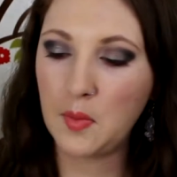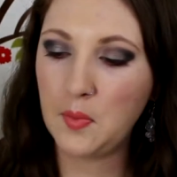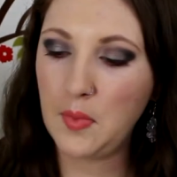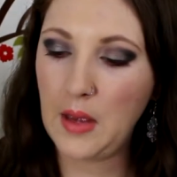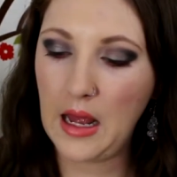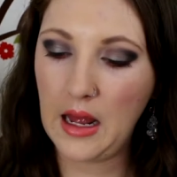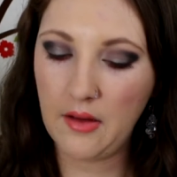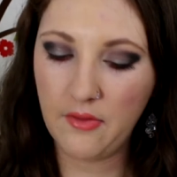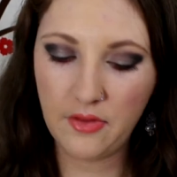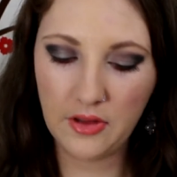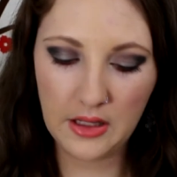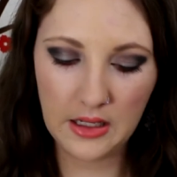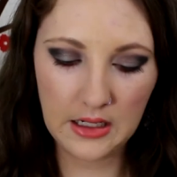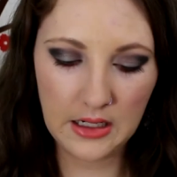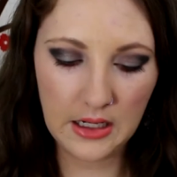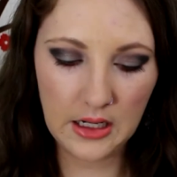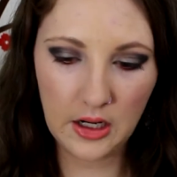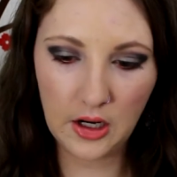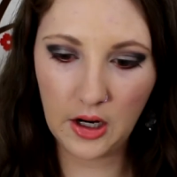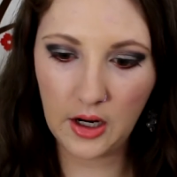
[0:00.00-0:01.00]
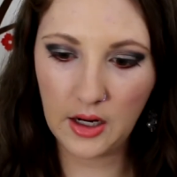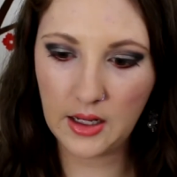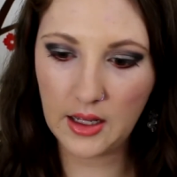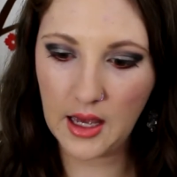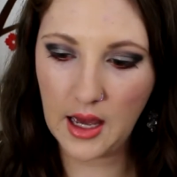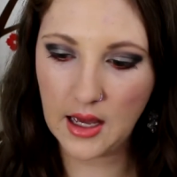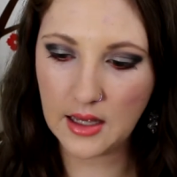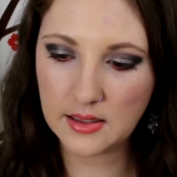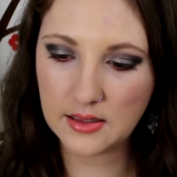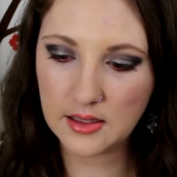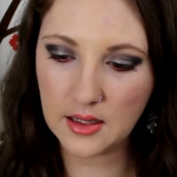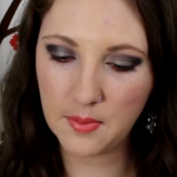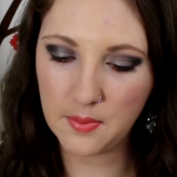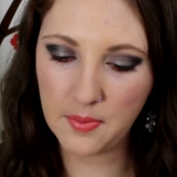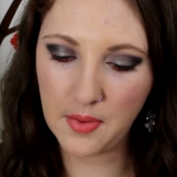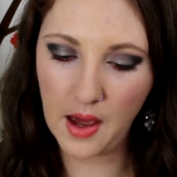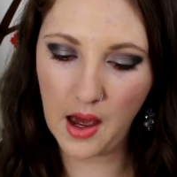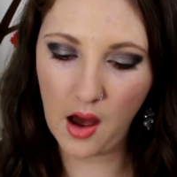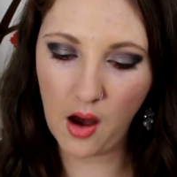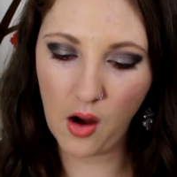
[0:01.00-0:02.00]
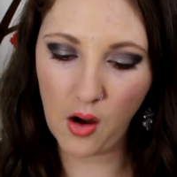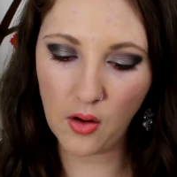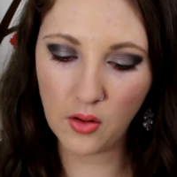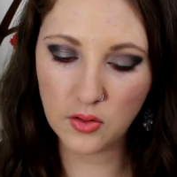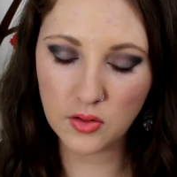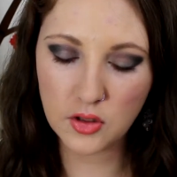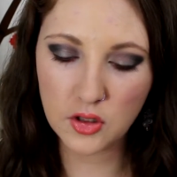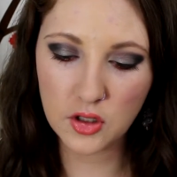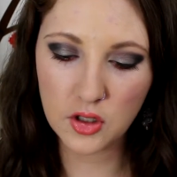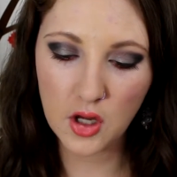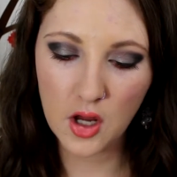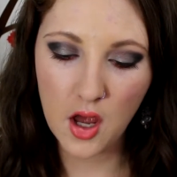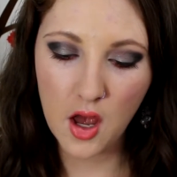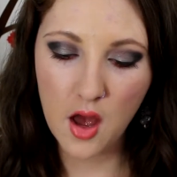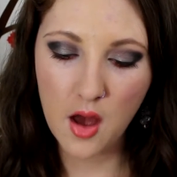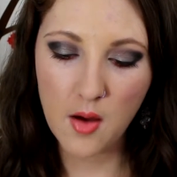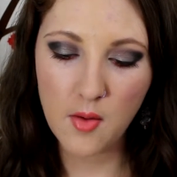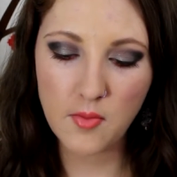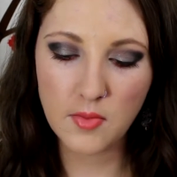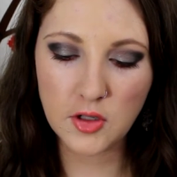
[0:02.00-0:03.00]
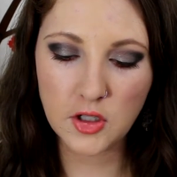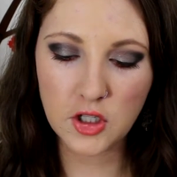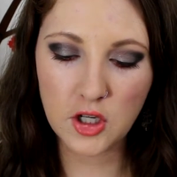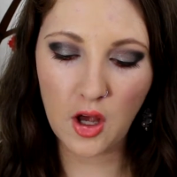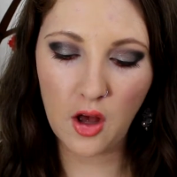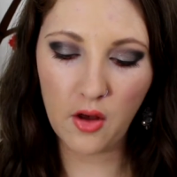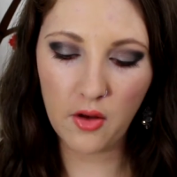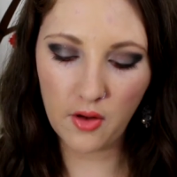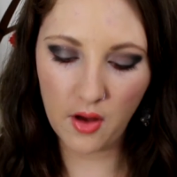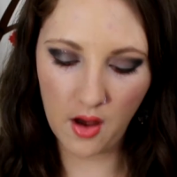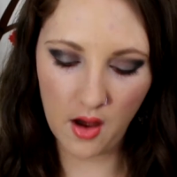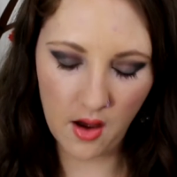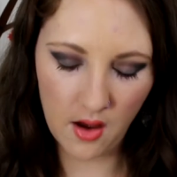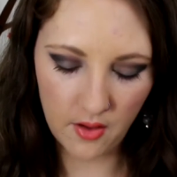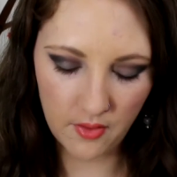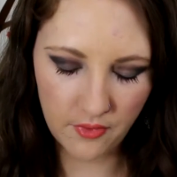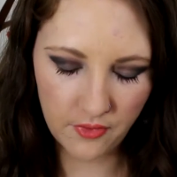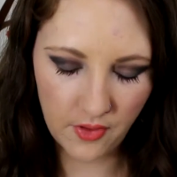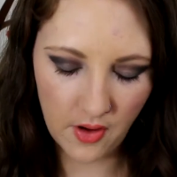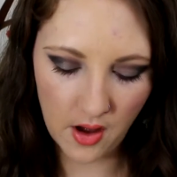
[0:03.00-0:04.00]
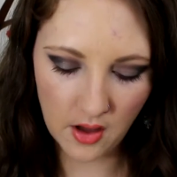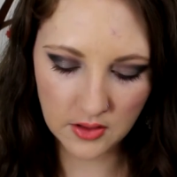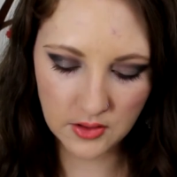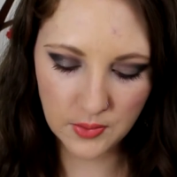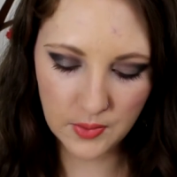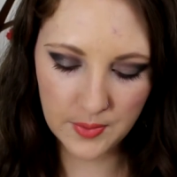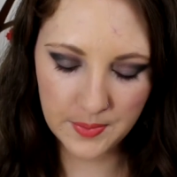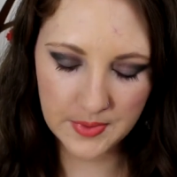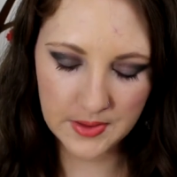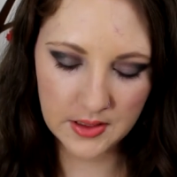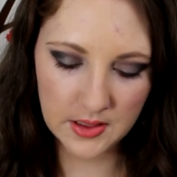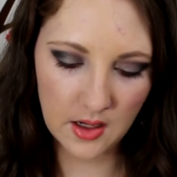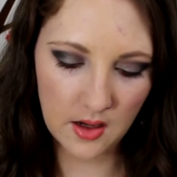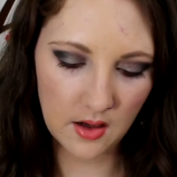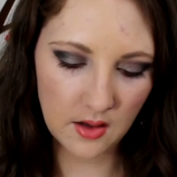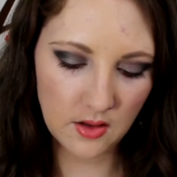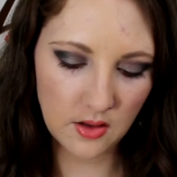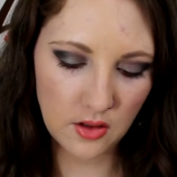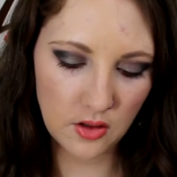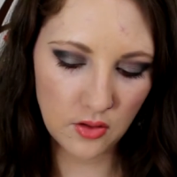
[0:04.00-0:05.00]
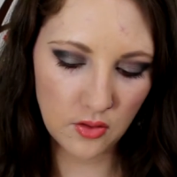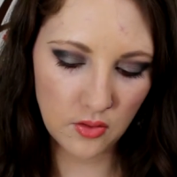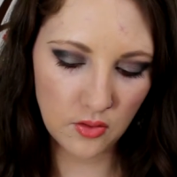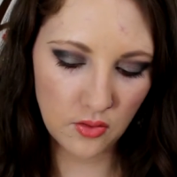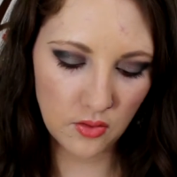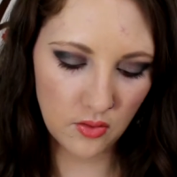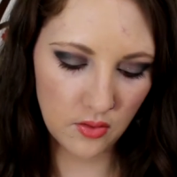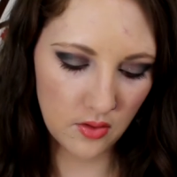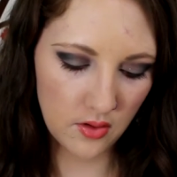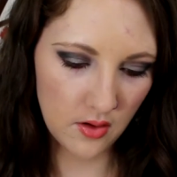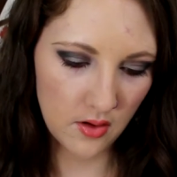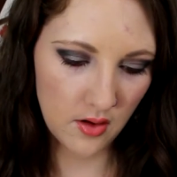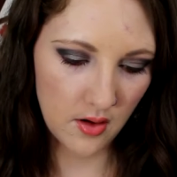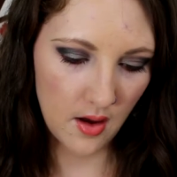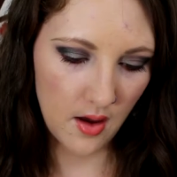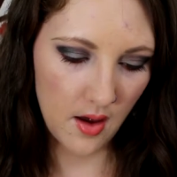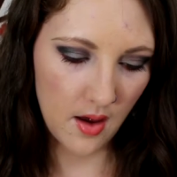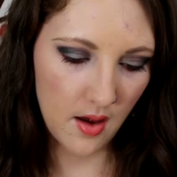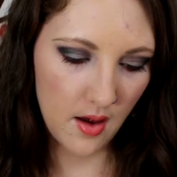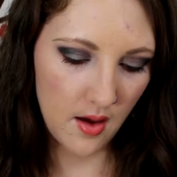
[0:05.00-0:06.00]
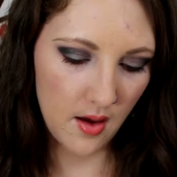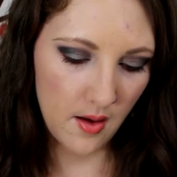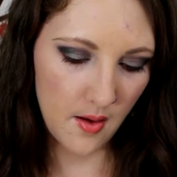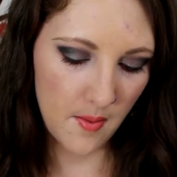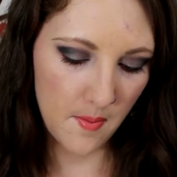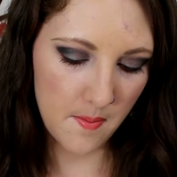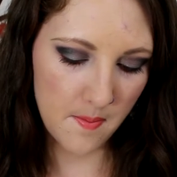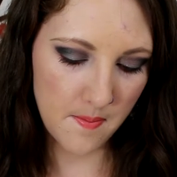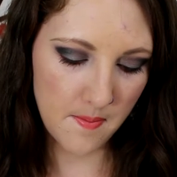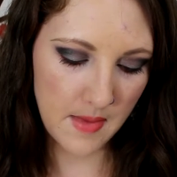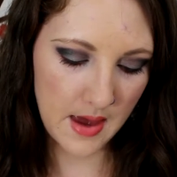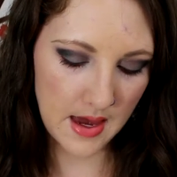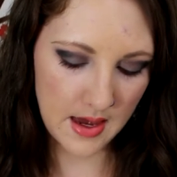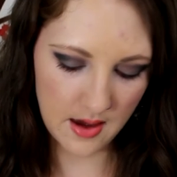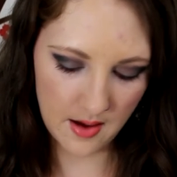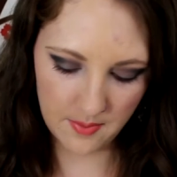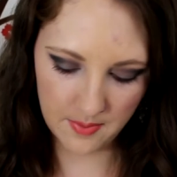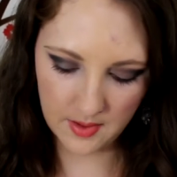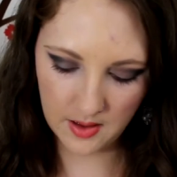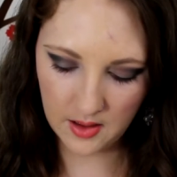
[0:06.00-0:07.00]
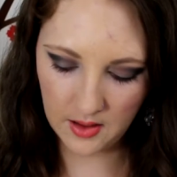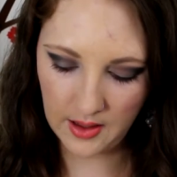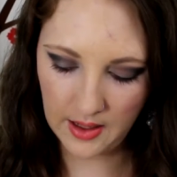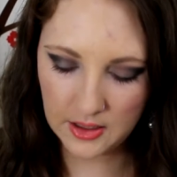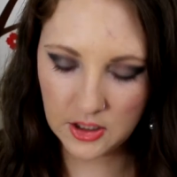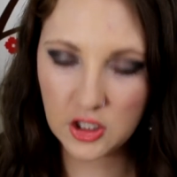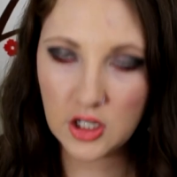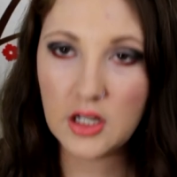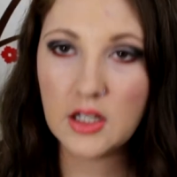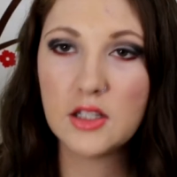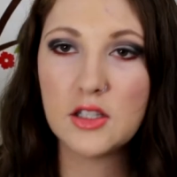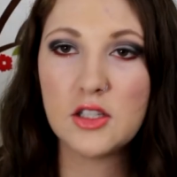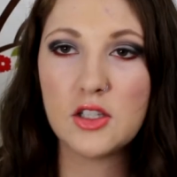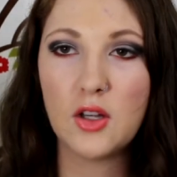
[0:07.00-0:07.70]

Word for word: pamphlet in here, I guess, about Michelle uh, Fawn's, whoops, uh, new makeup collection.